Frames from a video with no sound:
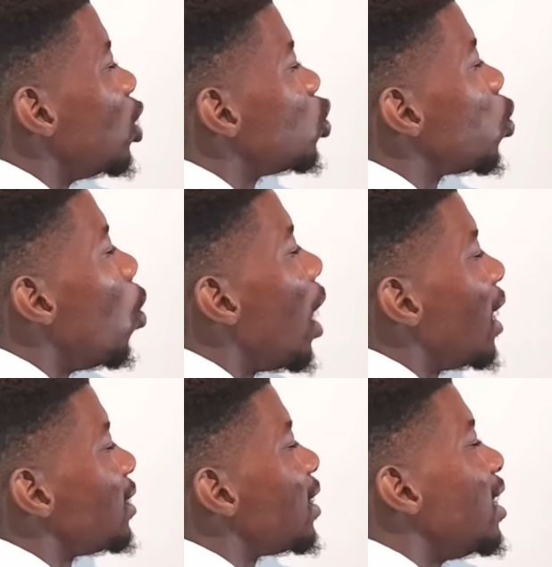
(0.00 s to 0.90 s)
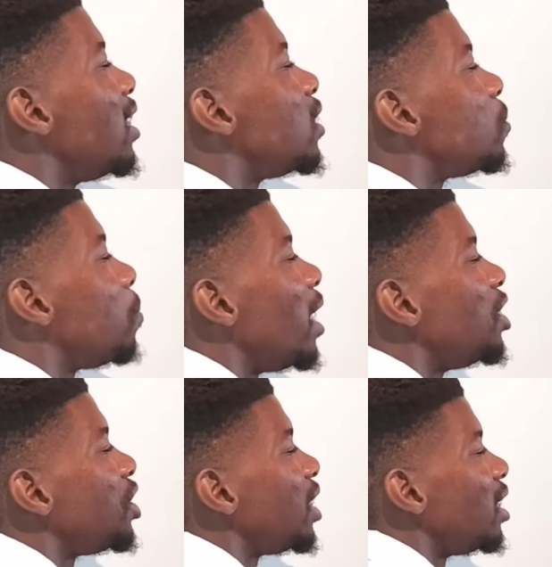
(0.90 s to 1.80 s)
towards his
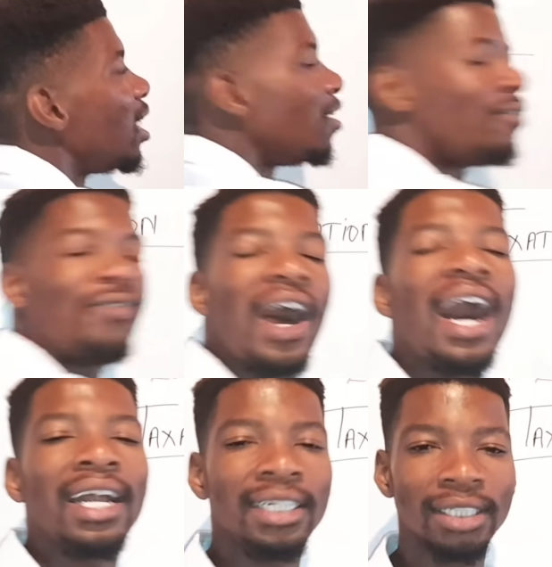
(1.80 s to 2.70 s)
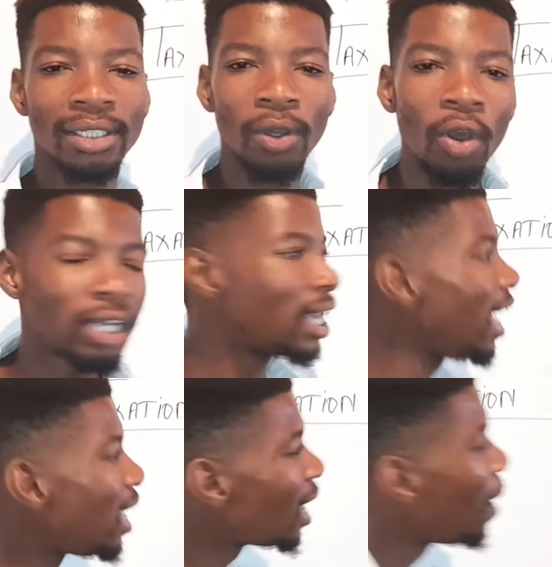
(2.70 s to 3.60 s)
pension fund.
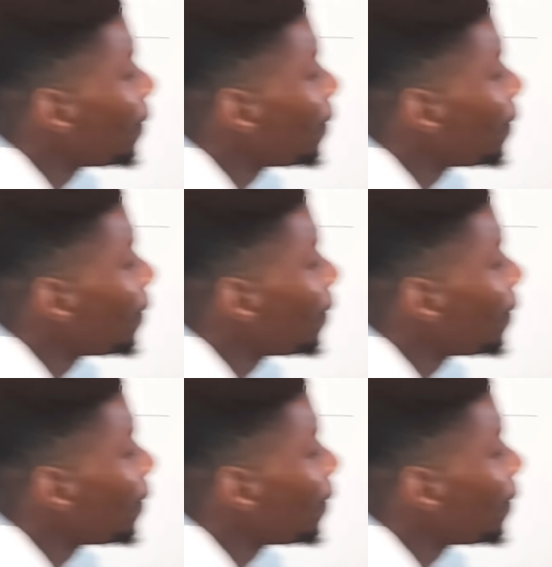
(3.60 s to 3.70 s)
Okay.